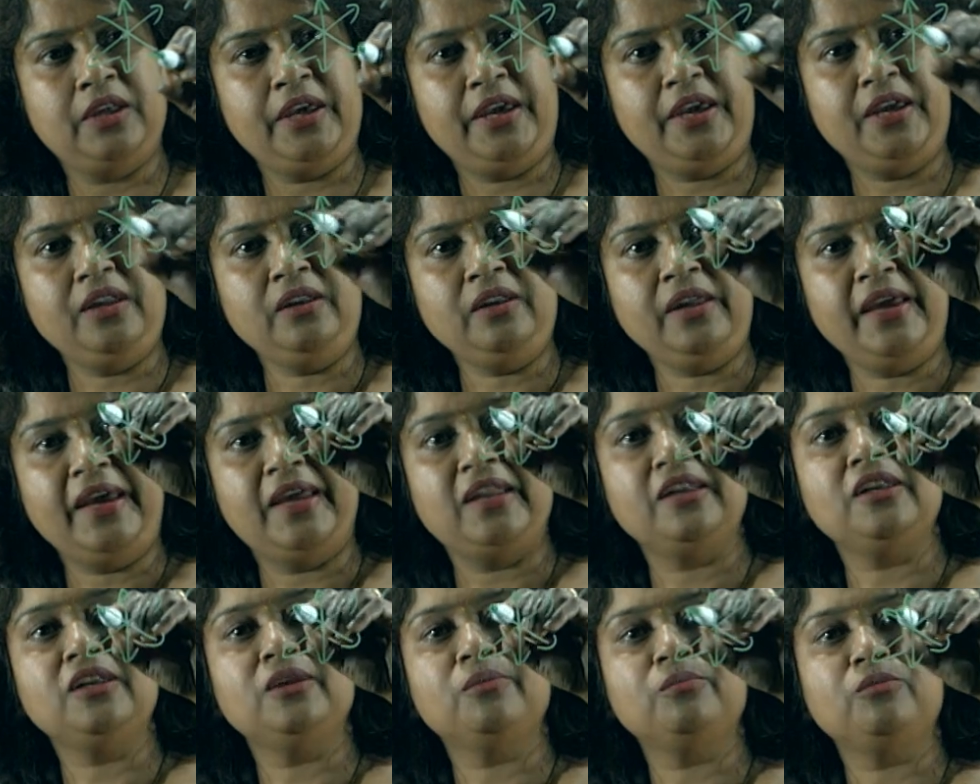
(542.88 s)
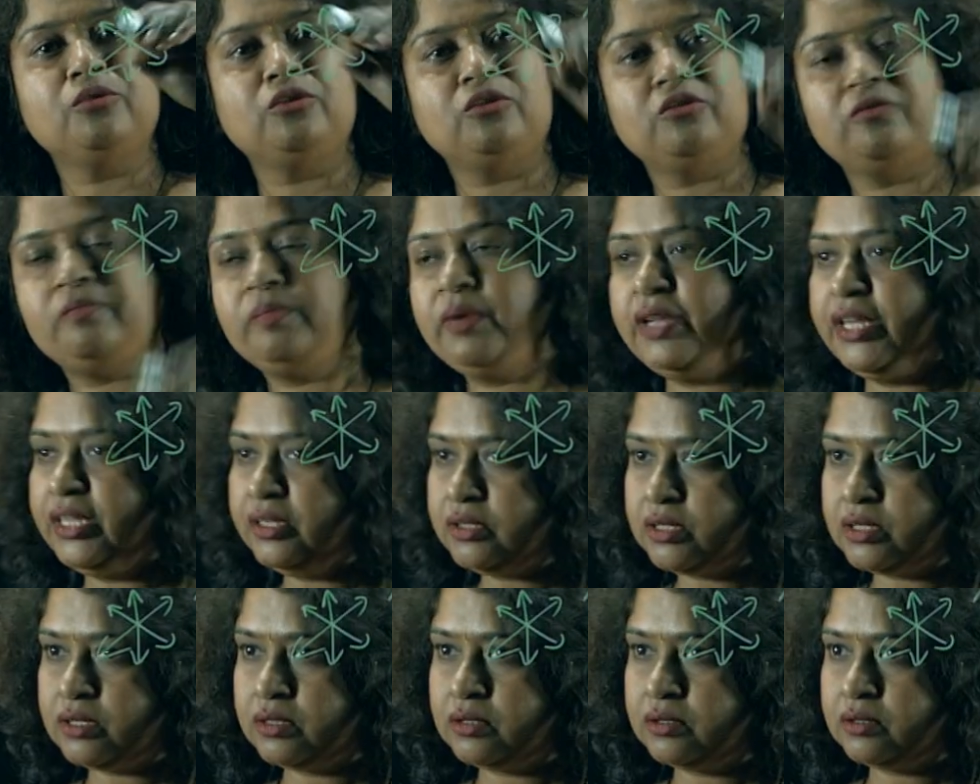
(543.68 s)
in n number of
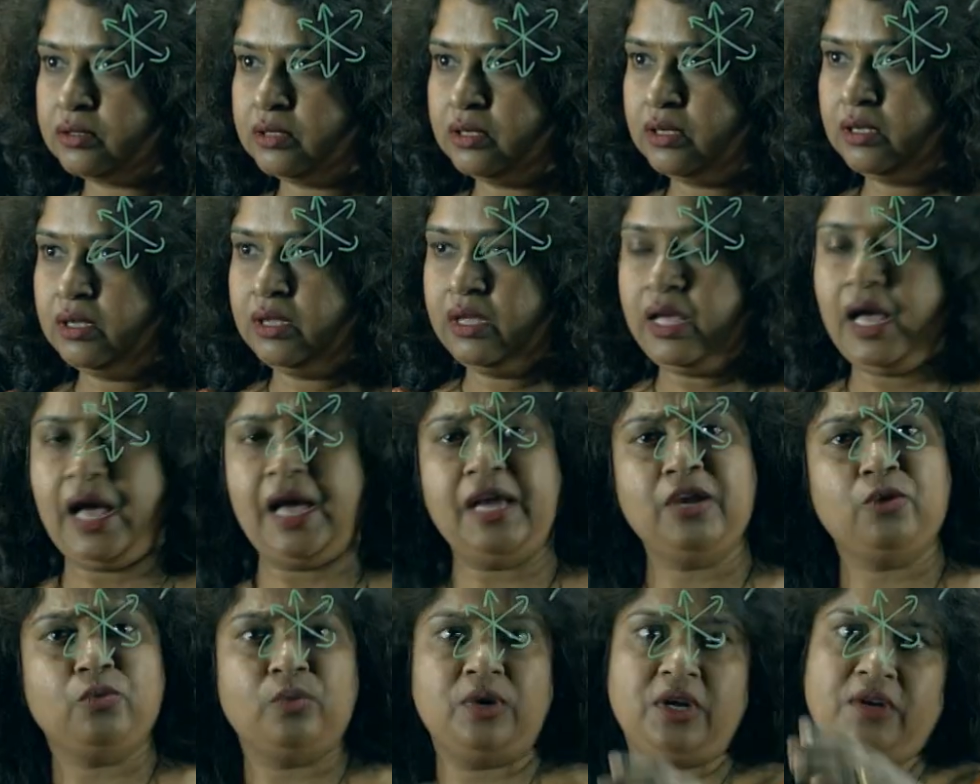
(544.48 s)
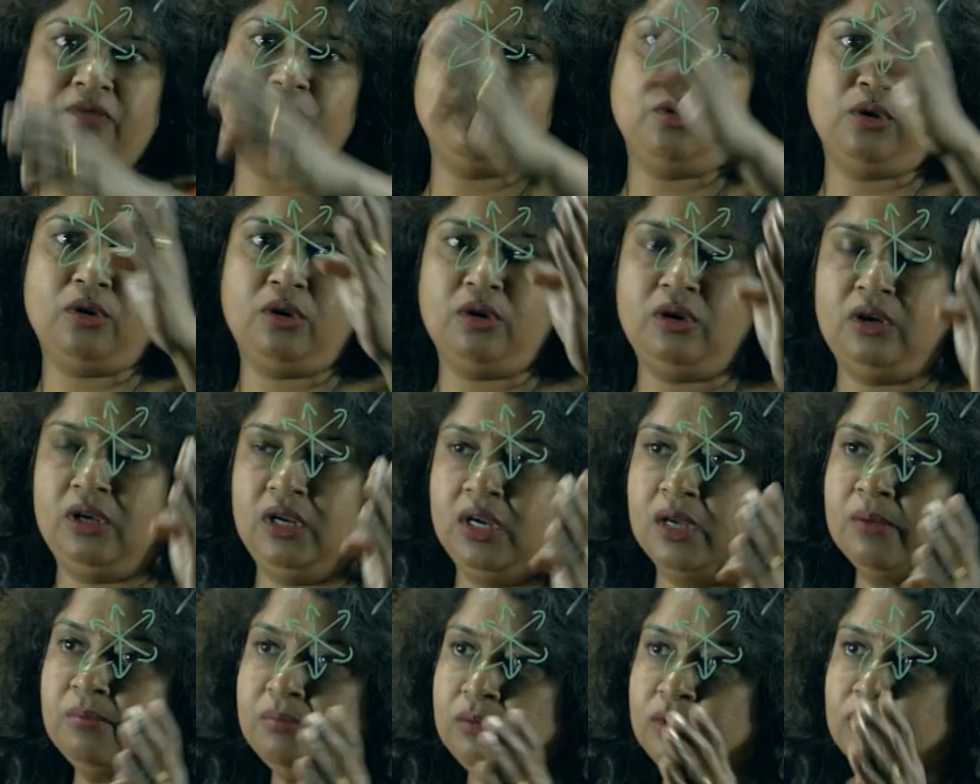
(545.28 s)
planes. I could have drawn
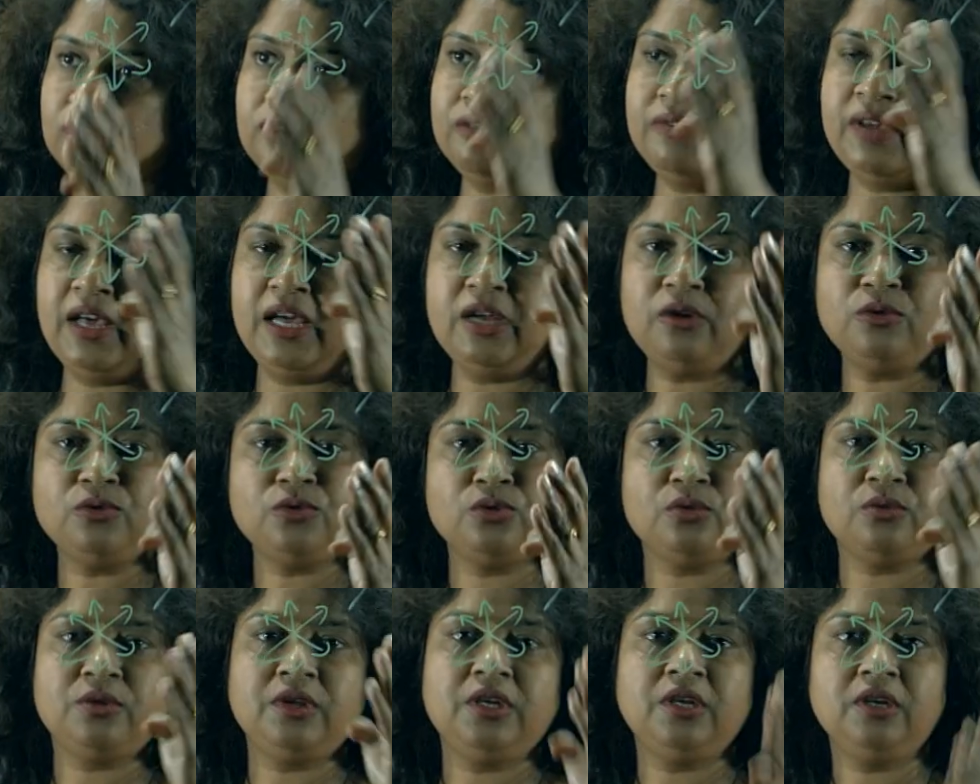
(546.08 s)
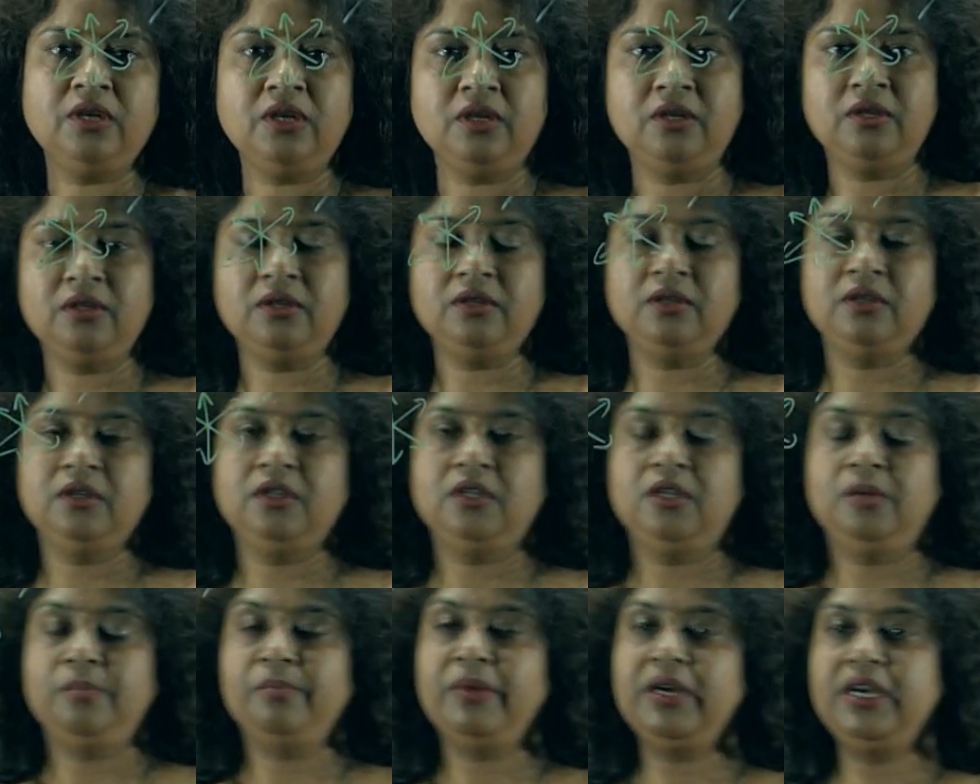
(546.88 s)
number of arrows over here,
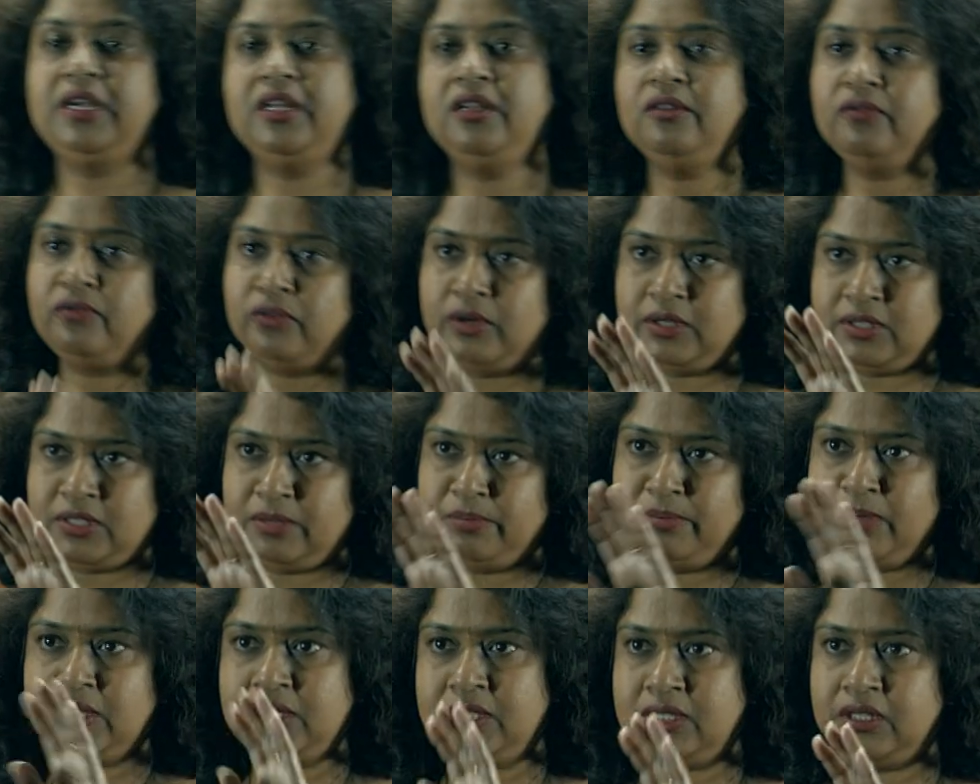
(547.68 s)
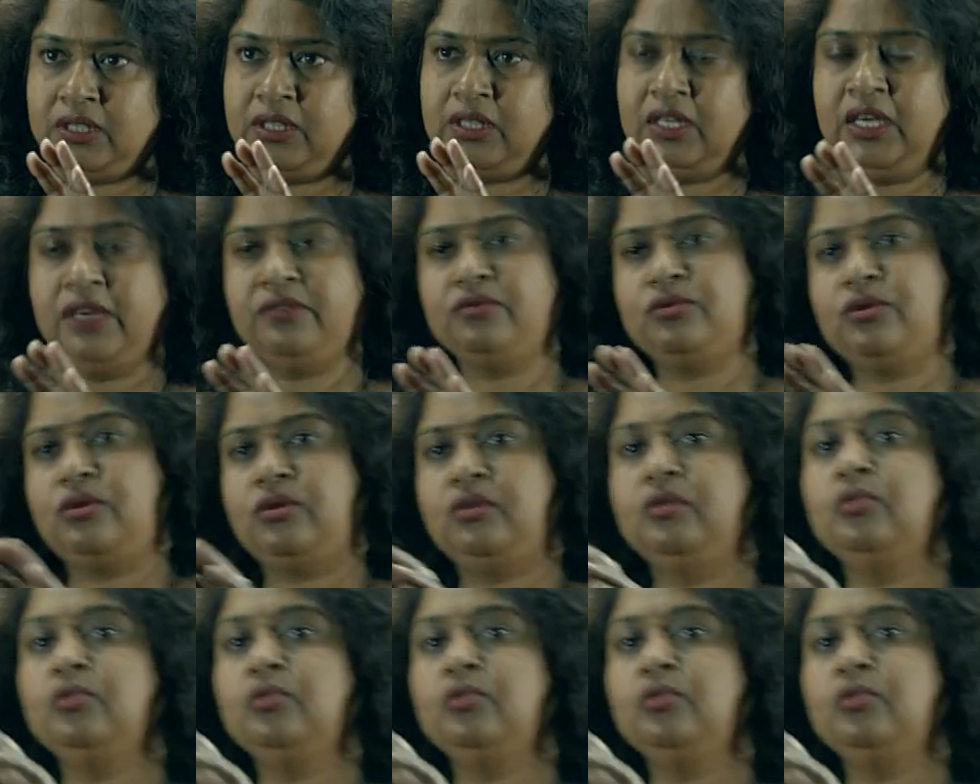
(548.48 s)
but then for simplicity I have drawn